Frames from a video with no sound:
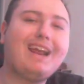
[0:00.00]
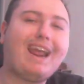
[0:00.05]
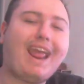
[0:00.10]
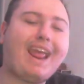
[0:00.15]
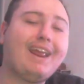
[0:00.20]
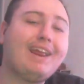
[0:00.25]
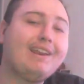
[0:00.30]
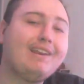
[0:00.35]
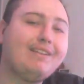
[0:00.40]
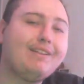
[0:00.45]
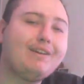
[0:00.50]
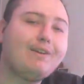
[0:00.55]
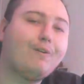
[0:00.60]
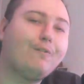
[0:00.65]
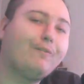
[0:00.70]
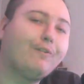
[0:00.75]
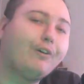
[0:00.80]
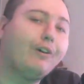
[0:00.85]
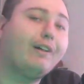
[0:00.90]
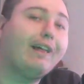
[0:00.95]
and the
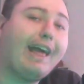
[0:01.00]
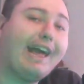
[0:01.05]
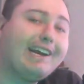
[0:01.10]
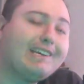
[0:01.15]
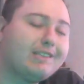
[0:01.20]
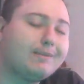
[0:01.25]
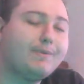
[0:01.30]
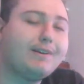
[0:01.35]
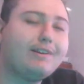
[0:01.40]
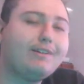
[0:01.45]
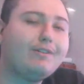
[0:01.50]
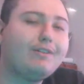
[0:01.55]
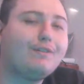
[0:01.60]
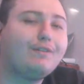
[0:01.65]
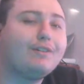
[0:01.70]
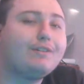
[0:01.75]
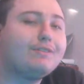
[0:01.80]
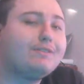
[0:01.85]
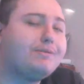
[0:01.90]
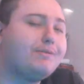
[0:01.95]
overall X-Men
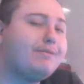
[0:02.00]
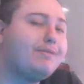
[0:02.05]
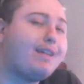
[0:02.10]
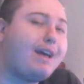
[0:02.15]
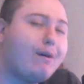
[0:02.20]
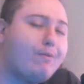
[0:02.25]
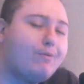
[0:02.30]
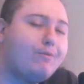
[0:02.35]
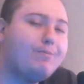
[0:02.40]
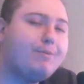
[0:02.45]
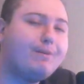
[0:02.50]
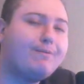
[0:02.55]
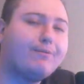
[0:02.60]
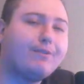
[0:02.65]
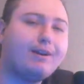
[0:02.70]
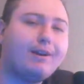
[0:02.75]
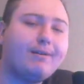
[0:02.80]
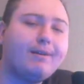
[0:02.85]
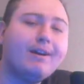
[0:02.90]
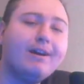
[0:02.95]
universe, so that will be
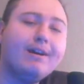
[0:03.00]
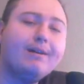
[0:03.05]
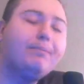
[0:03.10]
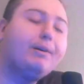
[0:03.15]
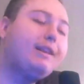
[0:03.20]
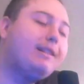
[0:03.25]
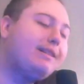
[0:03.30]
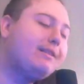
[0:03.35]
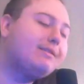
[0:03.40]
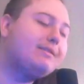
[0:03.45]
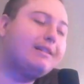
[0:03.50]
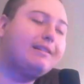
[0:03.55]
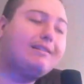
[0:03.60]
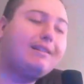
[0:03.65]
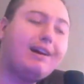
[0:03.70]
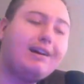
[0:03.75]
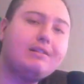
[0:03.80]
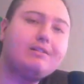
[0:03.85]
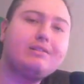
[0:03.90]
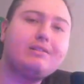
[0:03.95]
fun. But there's a
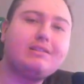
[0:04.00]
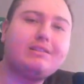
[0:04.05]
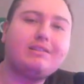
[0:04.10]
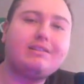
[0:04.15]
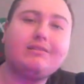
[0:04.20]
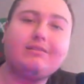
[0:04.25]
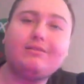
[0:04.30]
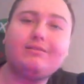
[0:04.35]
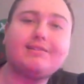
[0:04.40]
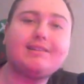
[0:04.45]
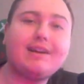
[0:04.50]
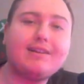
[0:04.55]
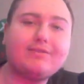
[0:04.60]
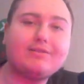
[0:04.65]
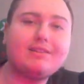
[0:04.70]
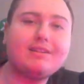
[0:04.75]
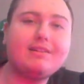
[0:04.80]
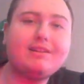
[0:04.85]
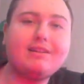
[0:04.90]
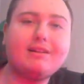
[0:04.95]
lot just still left
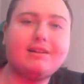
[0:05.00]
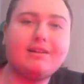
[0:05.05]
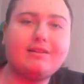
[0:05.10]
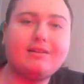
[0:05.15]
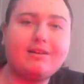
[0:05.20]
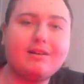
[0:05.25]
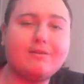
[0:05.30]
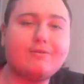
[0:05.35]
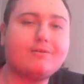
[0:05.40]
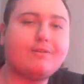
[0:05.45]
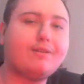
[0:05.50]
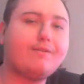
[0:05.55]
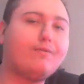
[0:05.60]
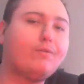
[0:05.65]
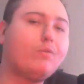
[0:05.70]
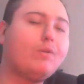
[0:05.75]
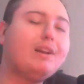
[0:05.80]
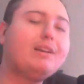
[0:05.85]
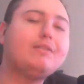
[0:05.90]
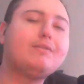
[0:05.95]
to the unknown of
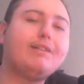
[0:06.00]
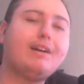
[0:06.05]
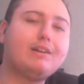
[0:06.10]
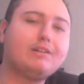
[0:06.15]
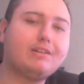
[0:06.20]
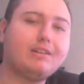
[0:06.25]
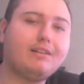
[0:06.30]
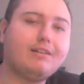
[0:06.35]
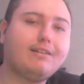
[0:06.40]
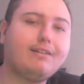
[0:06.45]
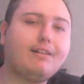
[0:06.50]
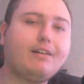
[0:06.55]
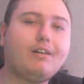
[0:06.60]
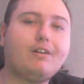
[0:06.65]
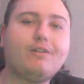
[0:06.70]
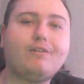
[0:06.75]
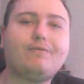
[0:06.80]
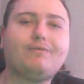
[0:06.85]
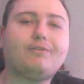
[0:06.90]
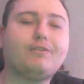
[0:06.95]
what direction they're going to
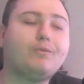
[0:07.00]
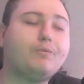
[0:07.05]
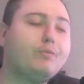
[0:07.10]
go for